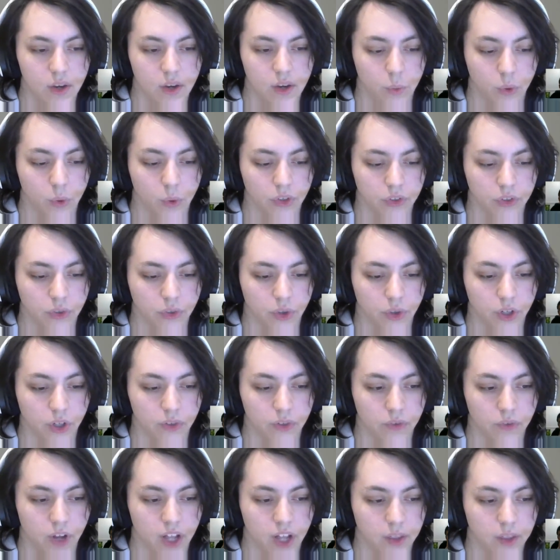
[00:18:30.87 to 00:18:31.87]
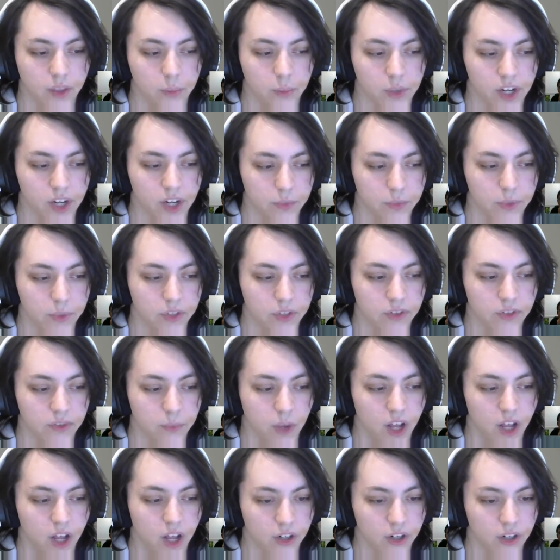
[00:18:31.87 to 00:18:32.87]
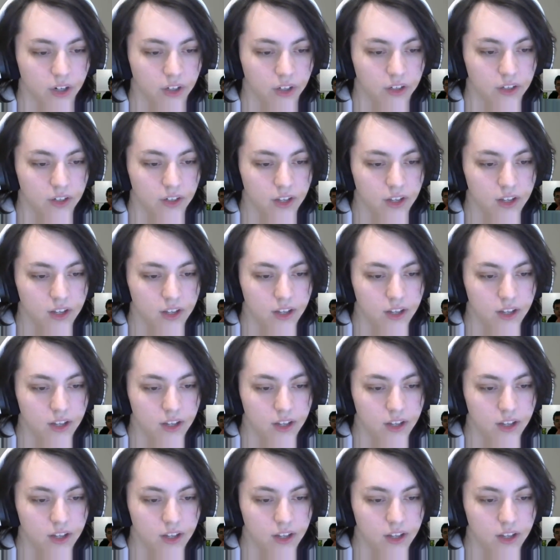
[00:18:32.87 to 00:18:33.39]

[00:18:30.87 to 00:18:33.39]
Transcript: were sort of on the precipice of modern,